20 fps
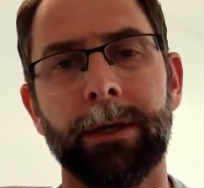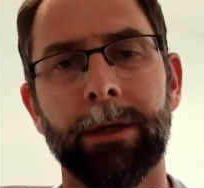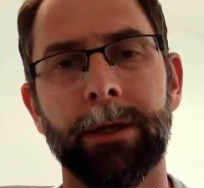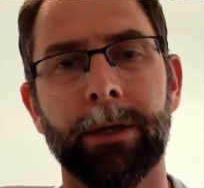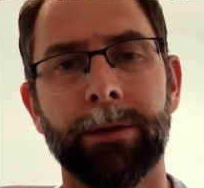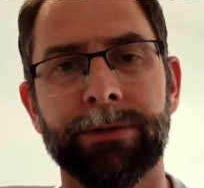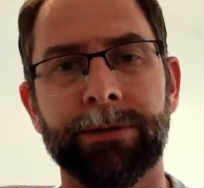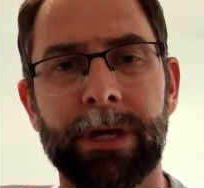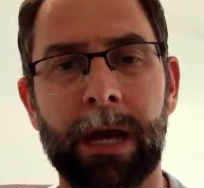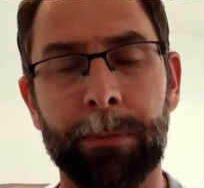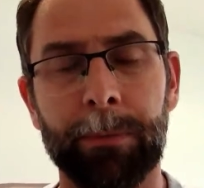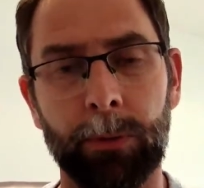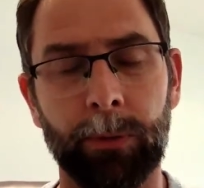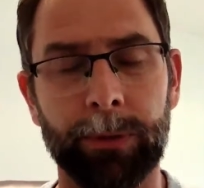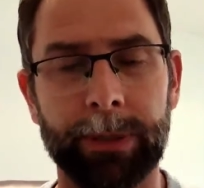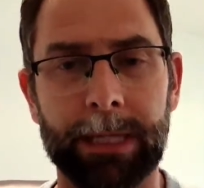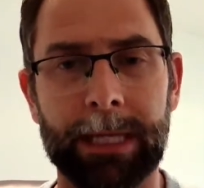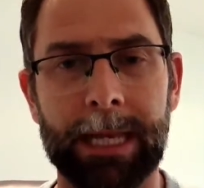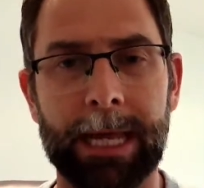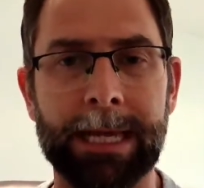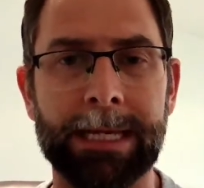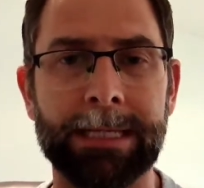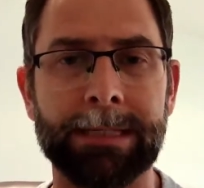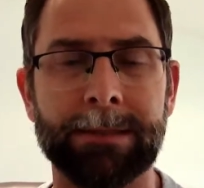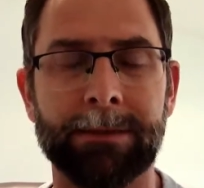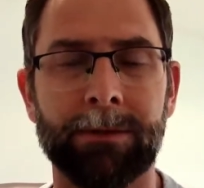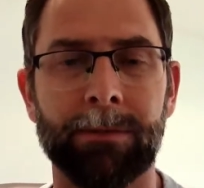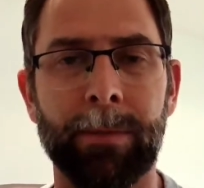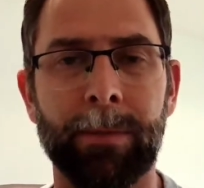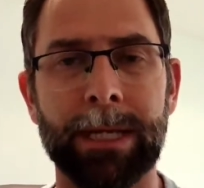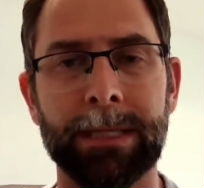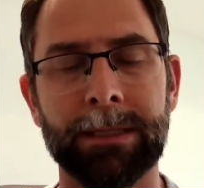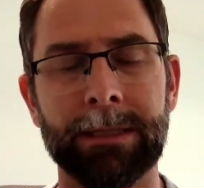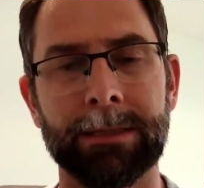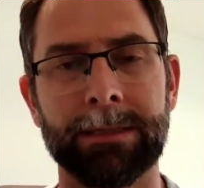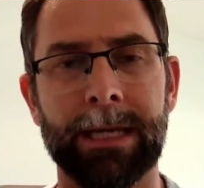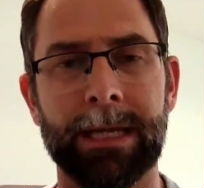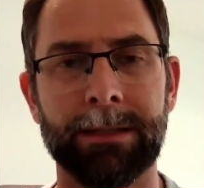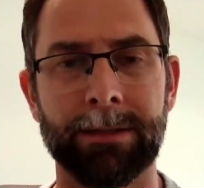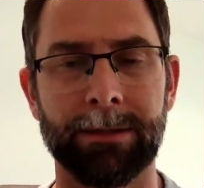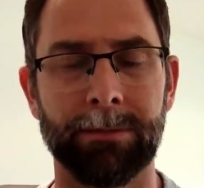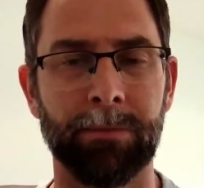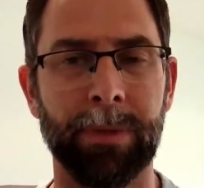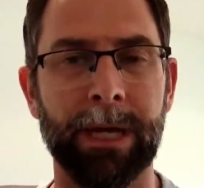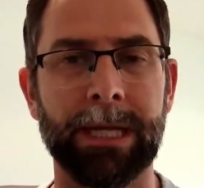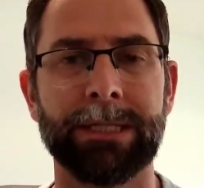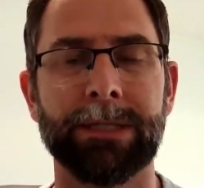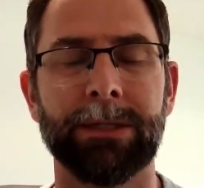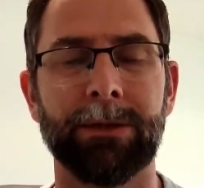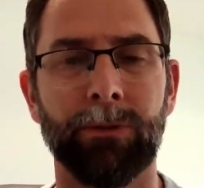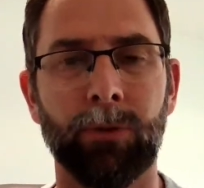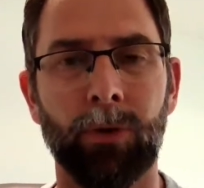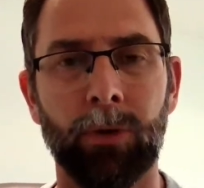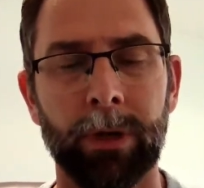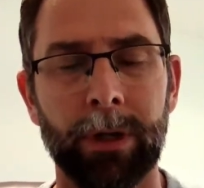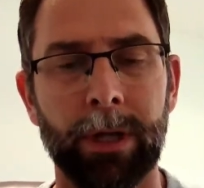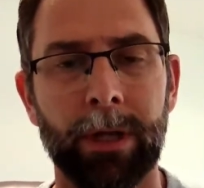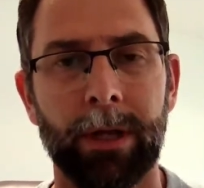zap it with a laser and make the tendon better, or